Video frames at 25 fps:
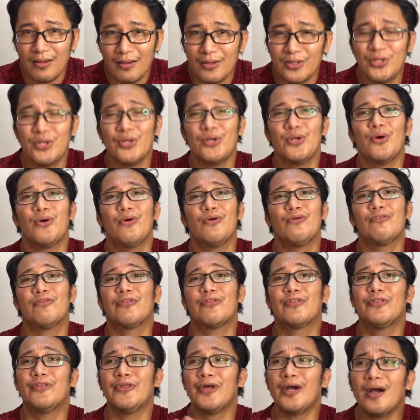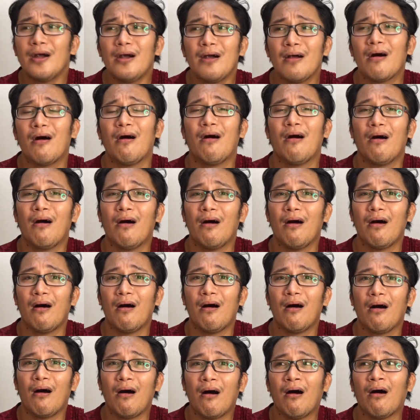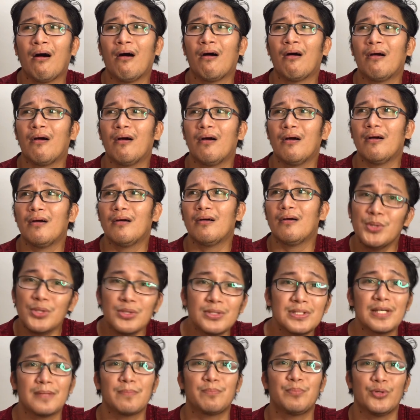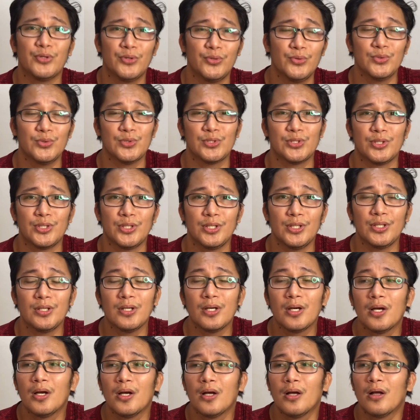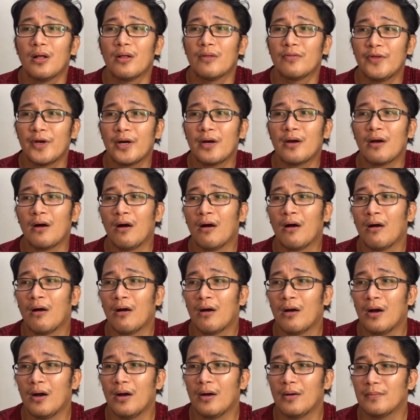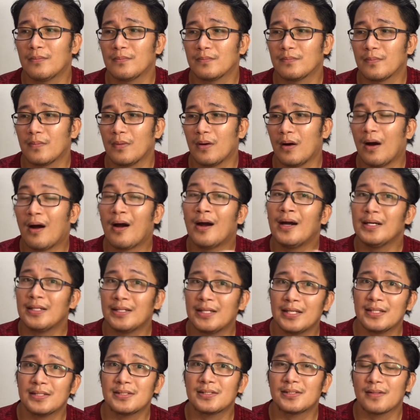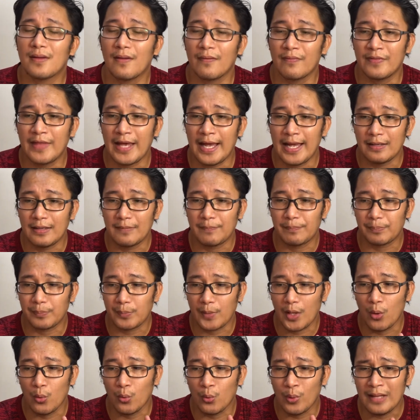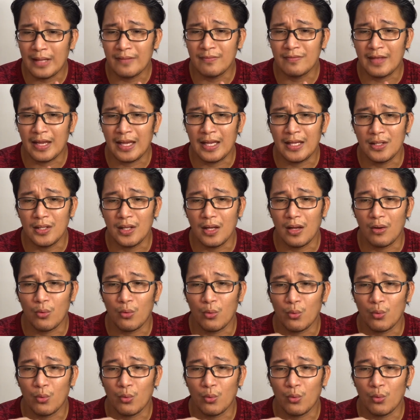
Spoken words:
you know, there are music producers, there are artists that when they